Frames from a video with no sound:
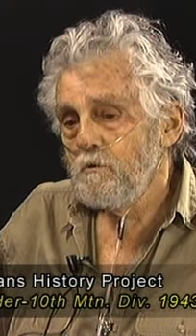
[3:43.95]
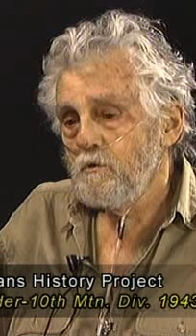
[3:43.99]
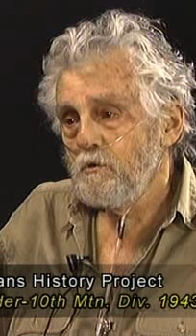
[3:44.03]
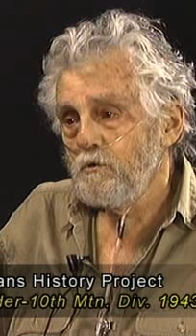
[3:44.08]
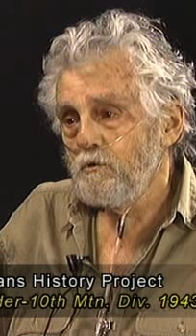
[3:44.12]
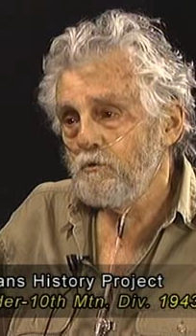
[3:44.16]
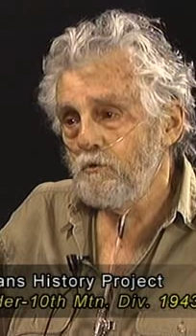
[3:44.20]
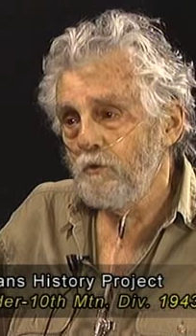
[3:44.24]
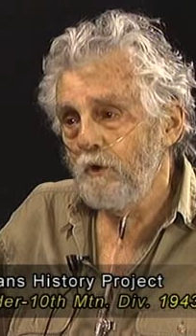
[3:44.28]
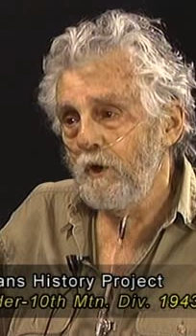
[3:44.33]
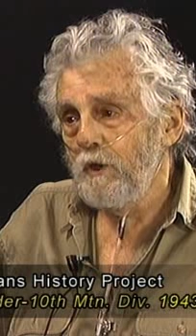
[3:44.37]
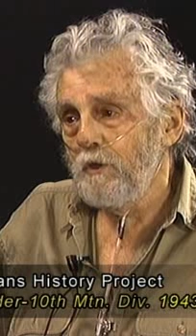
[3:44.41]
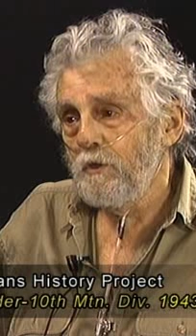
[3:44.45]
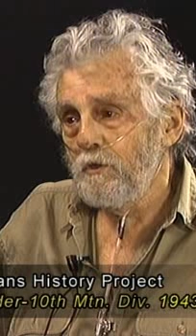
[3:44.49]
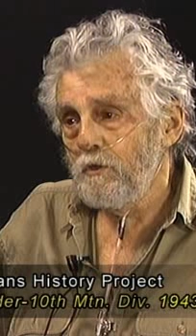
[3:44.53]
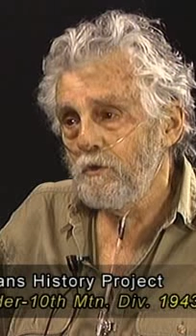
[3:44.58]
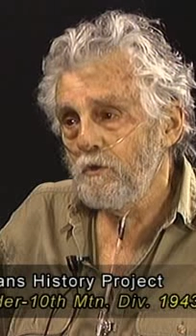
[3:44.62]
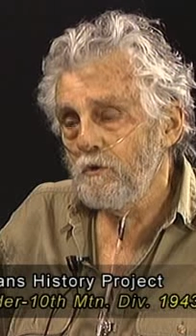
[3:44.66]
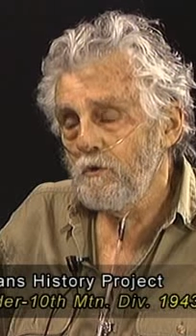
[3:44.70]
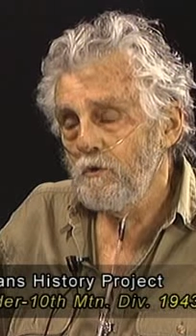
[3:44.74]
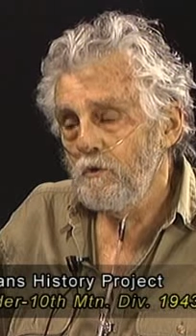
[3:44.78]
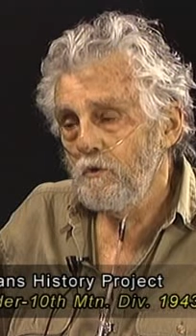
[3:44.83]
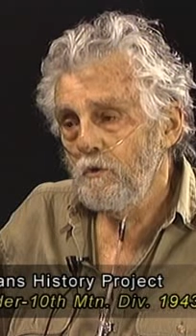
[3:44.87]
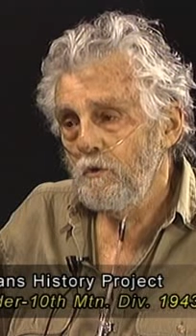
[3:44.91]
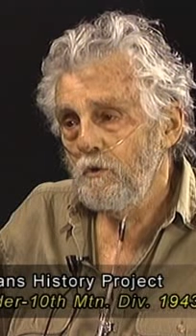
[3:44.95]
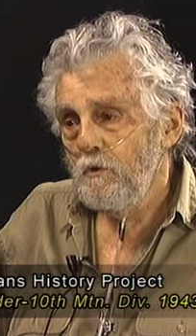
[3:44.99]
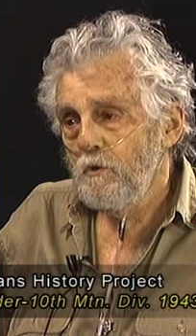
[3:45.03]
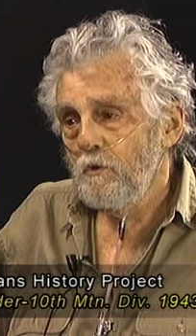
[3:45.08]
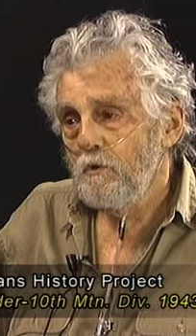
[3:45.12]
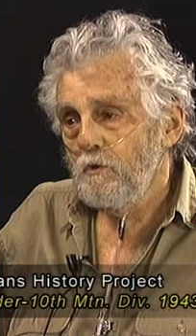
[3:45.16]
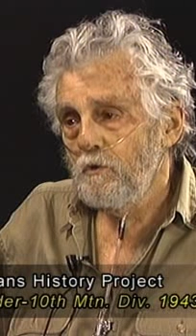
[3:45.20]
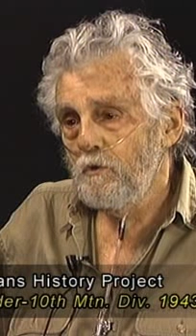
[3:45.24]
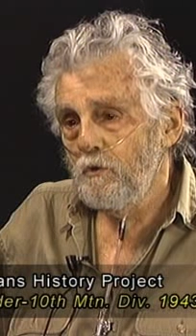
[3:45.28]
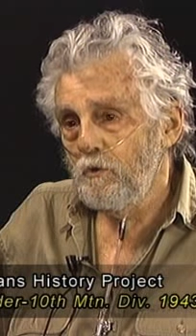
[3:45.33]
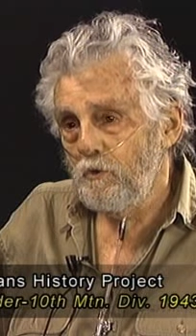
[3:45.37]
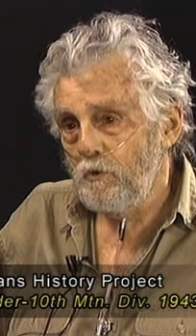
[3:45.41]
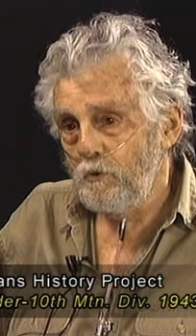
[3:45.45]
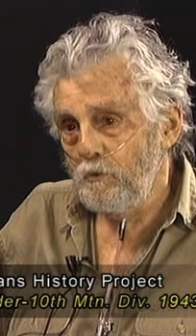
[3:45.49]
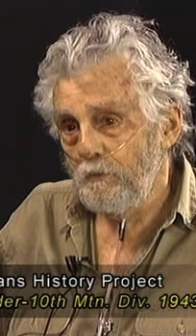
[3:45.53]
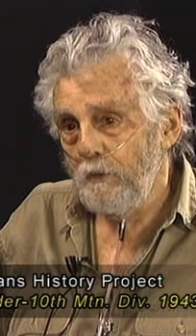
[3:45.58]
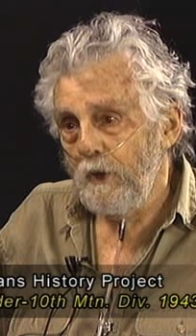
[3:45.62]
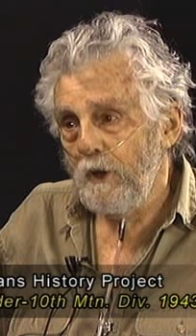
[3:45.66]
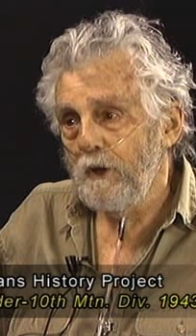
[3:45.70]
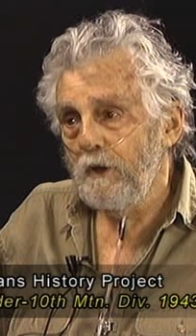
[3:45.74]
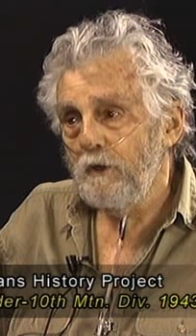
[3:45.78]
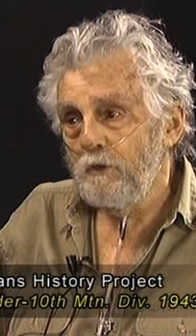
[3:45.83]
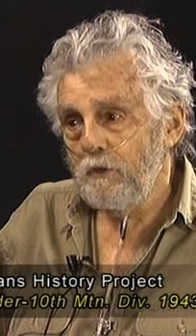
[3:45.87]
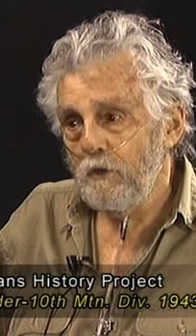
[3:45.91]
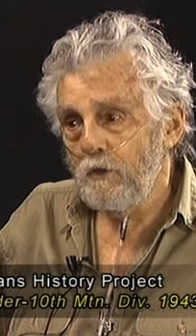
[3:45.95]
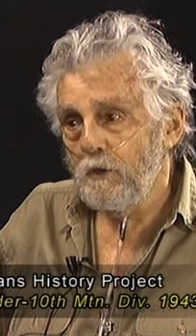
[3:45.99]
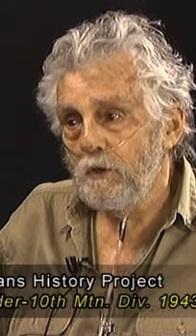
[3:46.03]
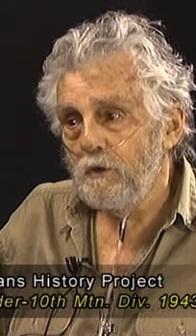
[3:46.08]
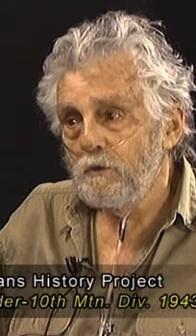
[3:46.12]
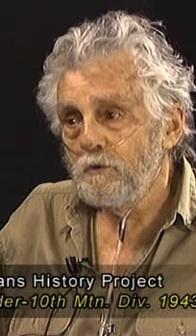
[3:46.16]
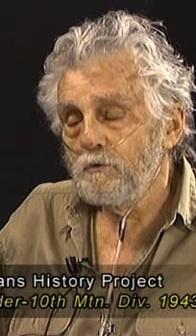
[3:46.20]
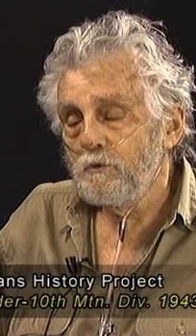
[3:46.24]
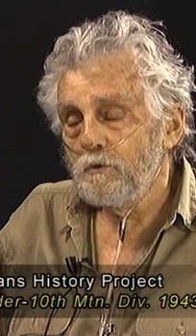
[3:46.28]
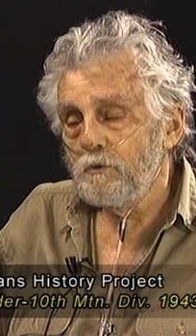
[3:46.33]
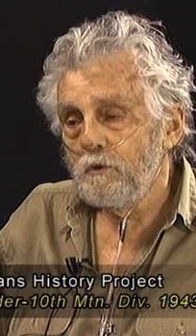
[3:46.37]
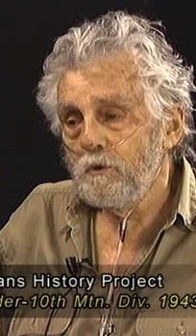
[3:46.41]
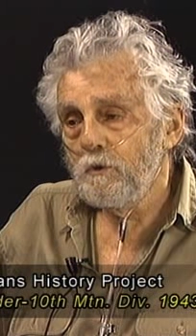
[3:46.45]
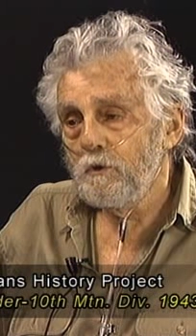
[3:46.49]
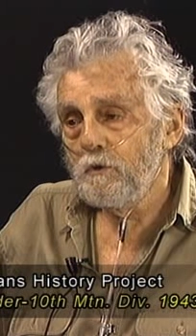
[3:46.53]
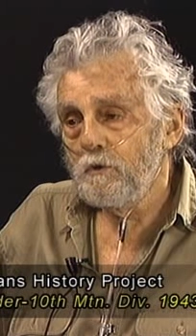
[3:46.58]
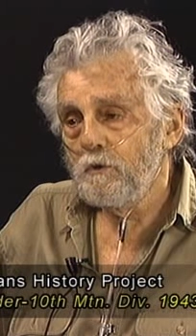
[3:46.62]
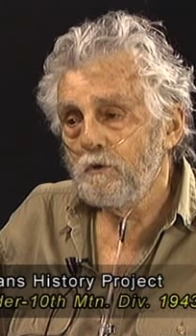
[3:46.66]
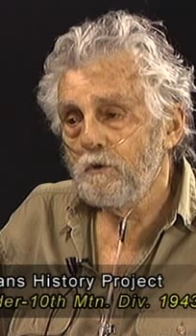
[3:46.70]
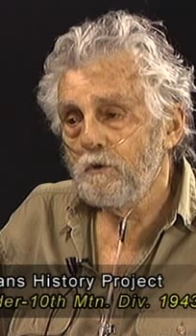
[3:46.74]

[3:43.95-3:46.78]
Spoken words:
strength to do many things that